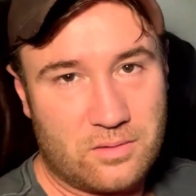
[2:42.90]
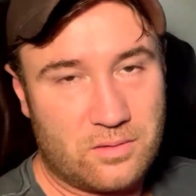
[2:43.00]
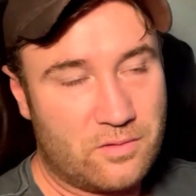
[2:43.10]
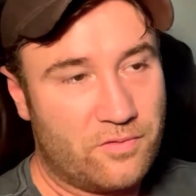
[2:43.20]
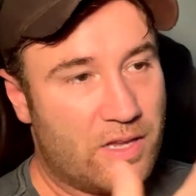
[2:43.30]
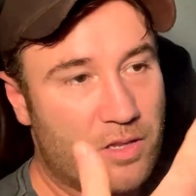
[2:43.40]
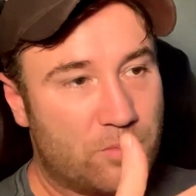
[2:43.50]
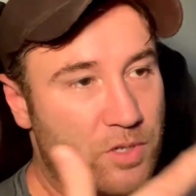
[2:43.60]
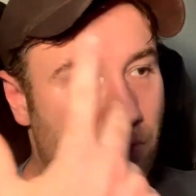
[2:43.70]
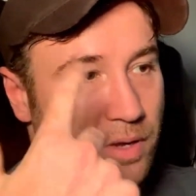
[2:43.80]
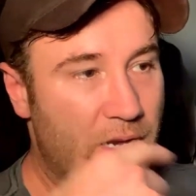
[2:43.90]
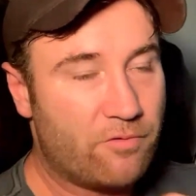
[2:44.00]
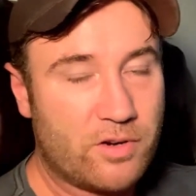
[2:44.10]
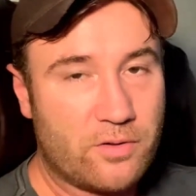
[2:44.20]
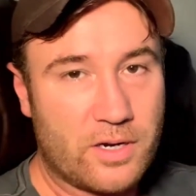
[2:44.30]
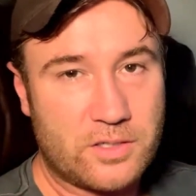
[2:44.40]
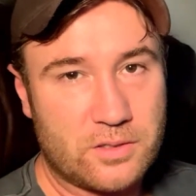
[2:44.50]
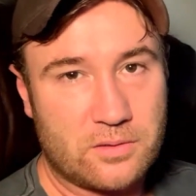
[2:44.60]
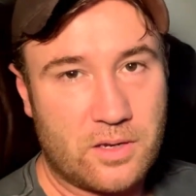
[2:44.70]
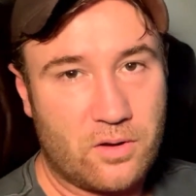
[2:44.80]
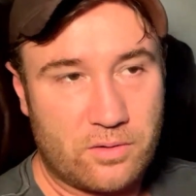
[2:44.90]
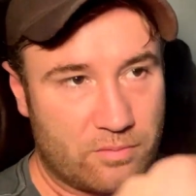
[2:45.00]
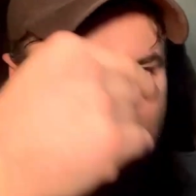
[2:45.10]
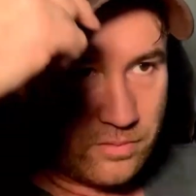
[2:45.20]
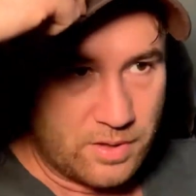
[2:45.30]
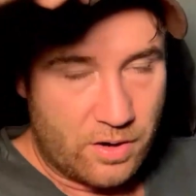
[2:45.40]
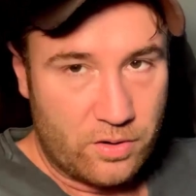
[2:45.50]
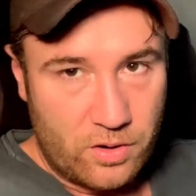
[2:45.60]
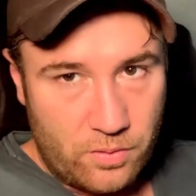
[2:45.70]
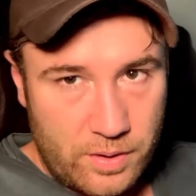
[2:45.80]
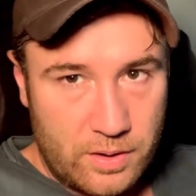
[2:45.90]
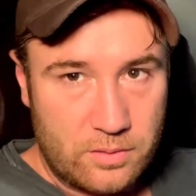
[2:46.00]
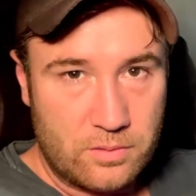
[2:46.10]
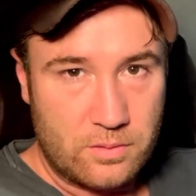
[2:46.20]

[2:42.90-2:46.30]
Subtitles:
V-lips are going in every direction. They're not going